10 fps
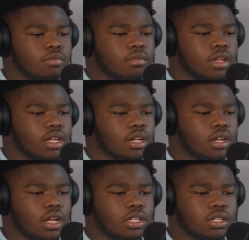
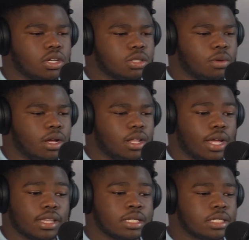It talks about
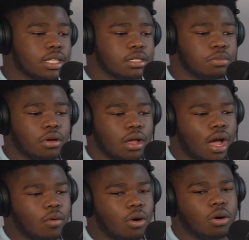like this point I
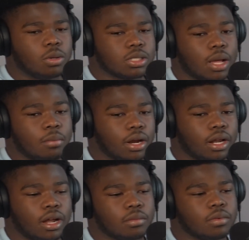will always like bring
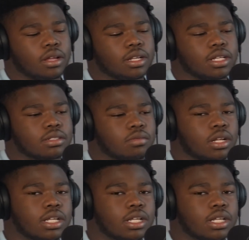up in this one. It